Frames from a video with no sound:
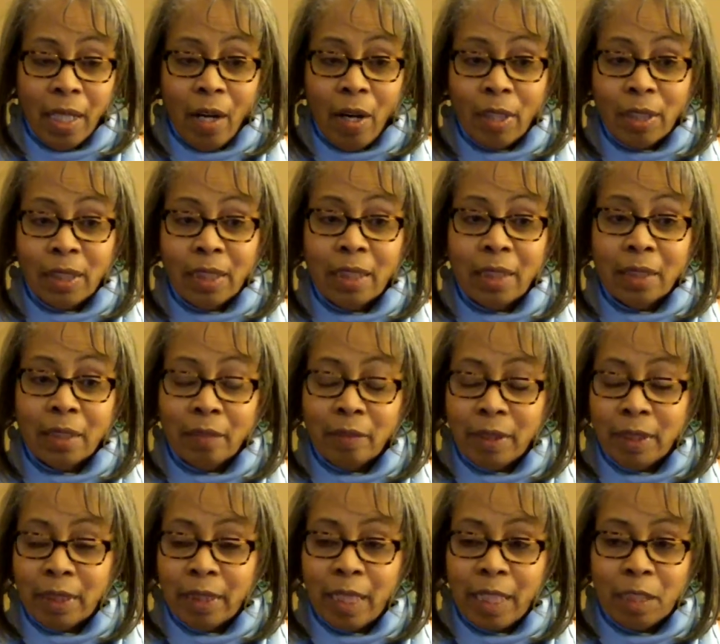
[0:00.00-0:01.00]
Our sense of
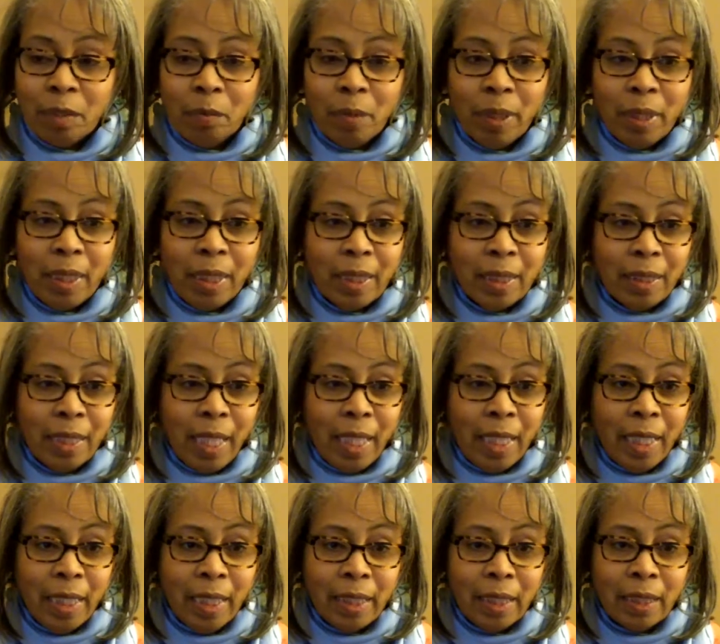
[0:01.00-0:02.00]
assessment is
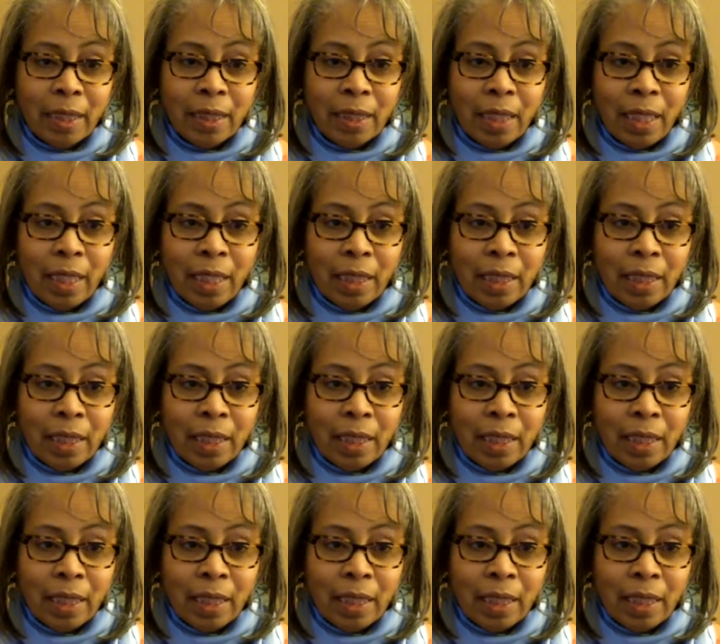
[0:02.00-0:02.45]
that it is